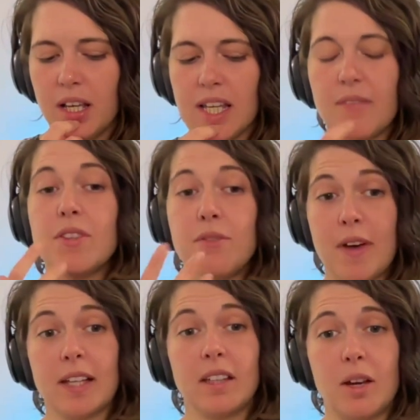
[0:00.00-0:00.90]
given the
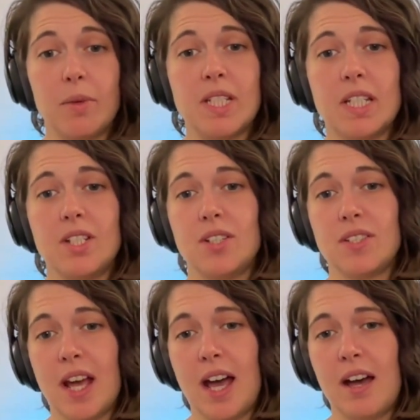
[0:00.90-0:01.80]
fact that we did
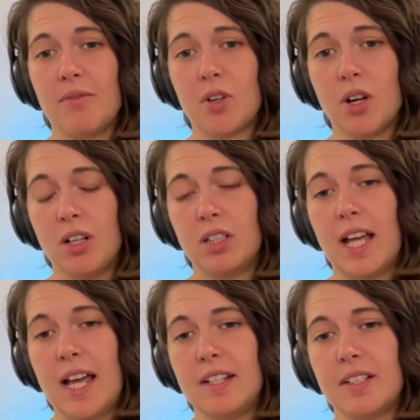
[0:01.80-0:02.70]
just have
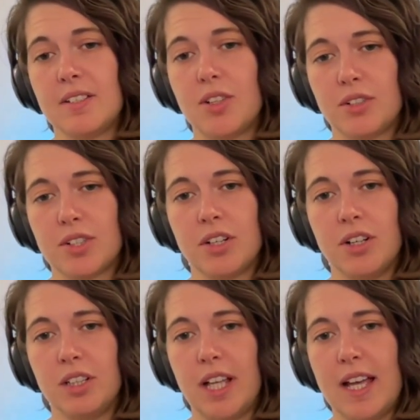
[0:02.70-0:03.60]
Colette, Dr.
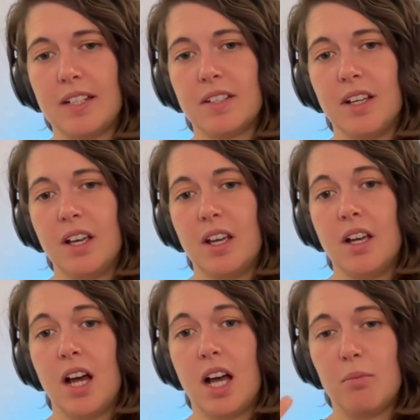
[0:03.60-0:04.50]
Colette,
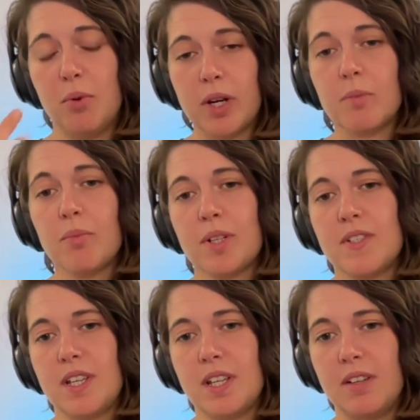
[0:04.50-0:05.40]
um, put in
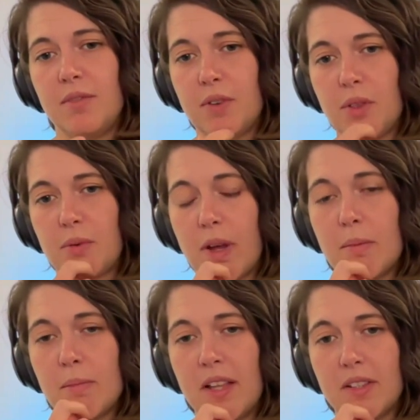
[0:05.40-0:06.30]
prison for three
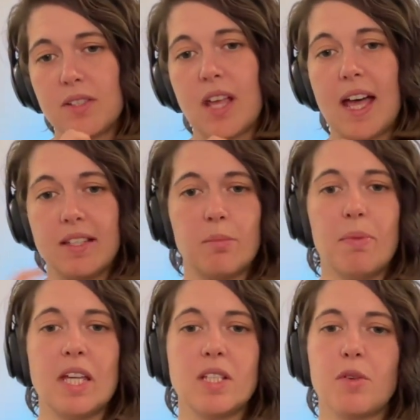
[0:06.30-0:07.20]
months as a
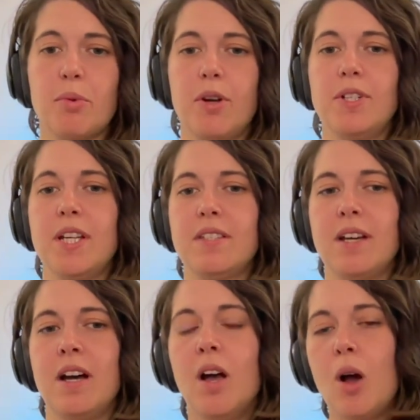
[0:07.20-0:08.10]
peaceful
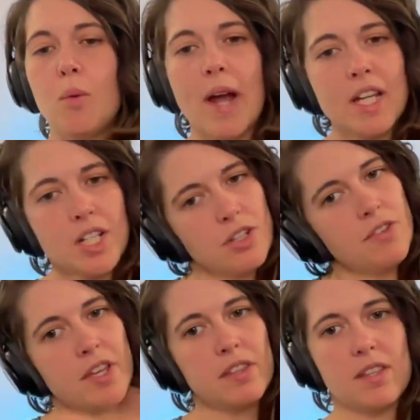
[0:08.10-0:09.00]
protester. Where do you
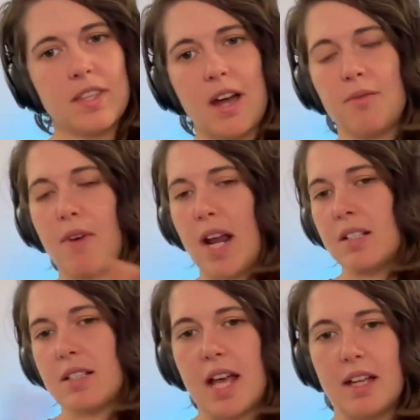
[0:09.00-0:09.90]
think that that
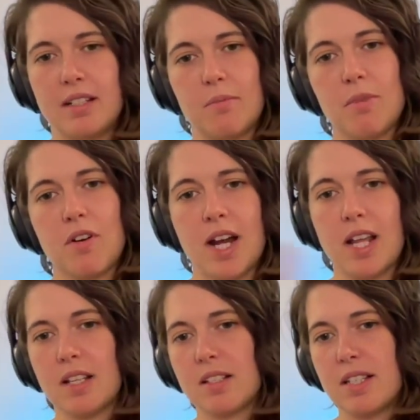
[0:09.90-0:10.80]
rates our
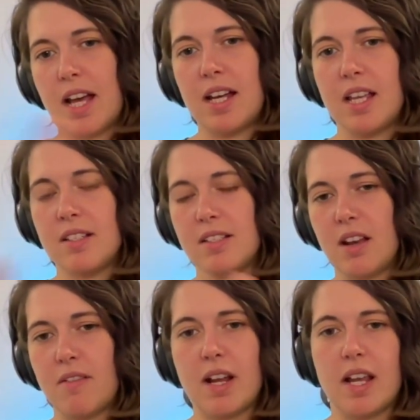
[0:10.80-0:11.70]
democratic status?
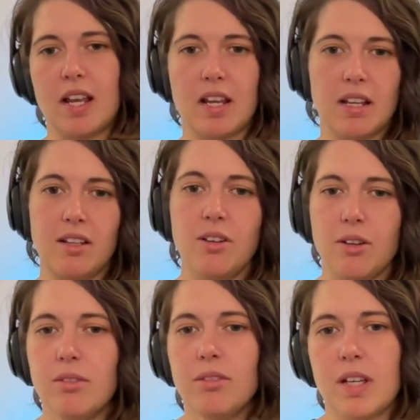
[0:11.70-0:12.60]
Uh, eh, you
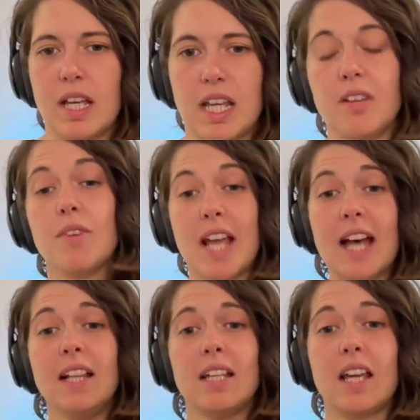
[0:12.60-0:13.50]
know, in
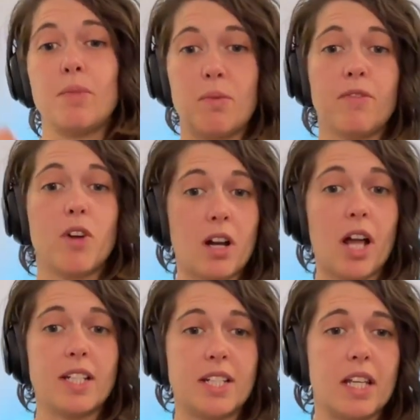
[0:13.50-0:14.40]
reality, I mean, we've got an
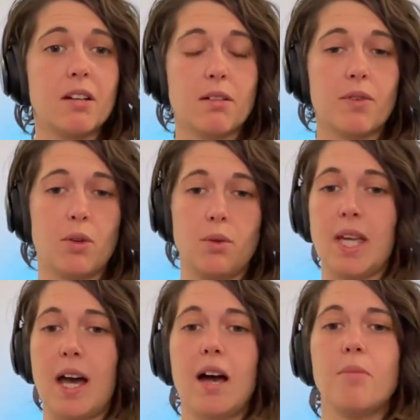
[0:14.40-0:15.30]
idea of who
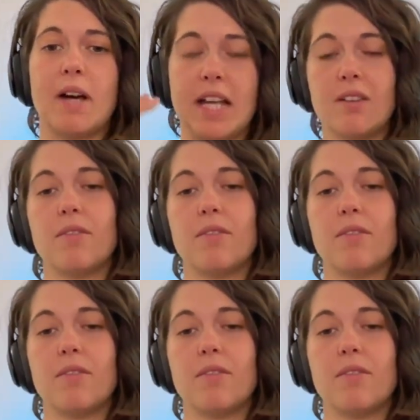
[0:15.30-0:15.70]
we are, but in